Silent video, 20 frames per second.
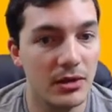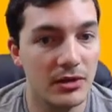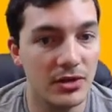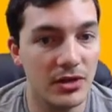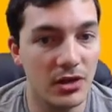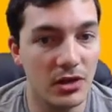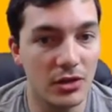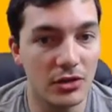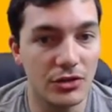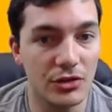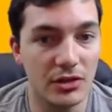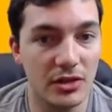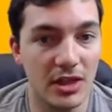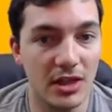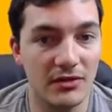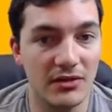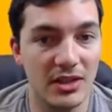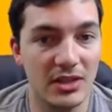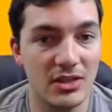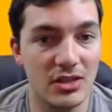There's an archer
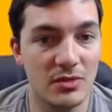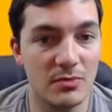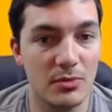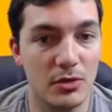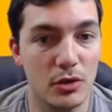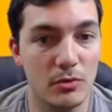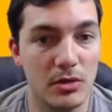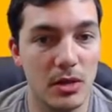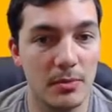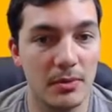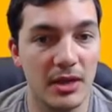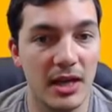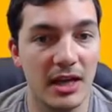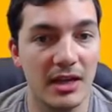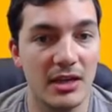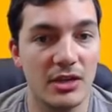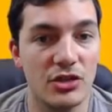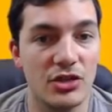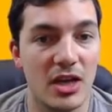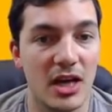left, and just boom, couple
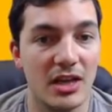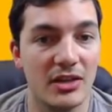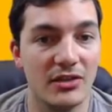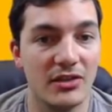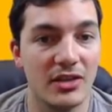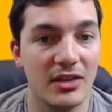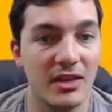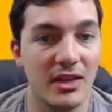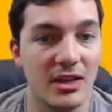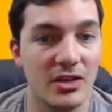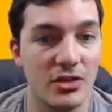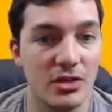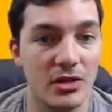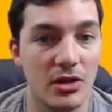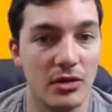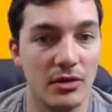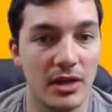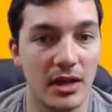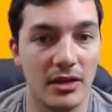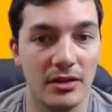cannon shots. They should
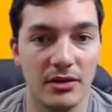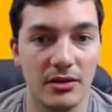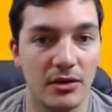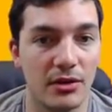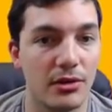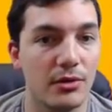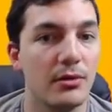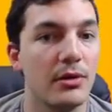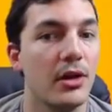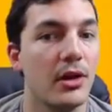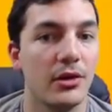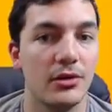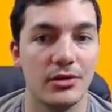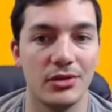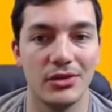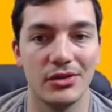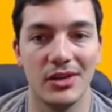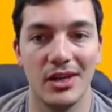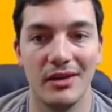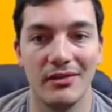go down. Or three
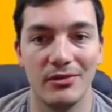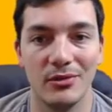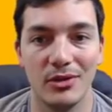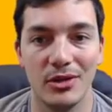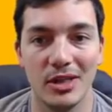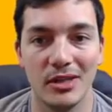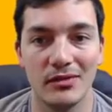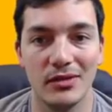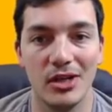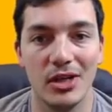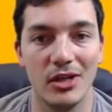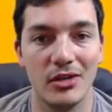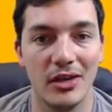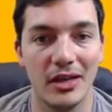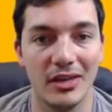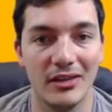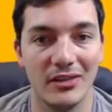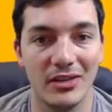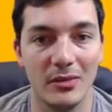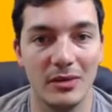archers left, whatever. All
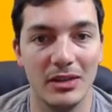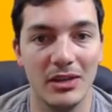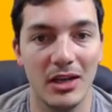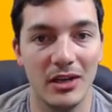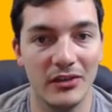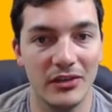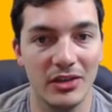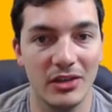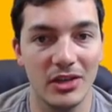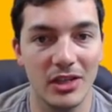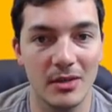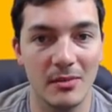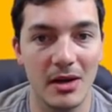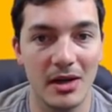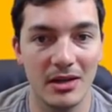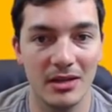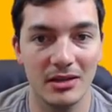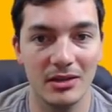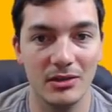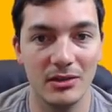right, so we lost a good
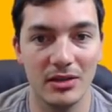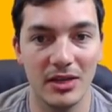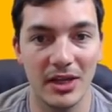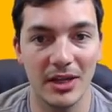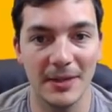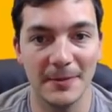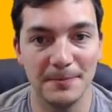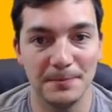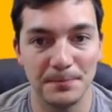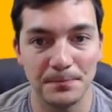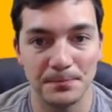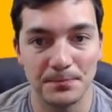amount of loot there.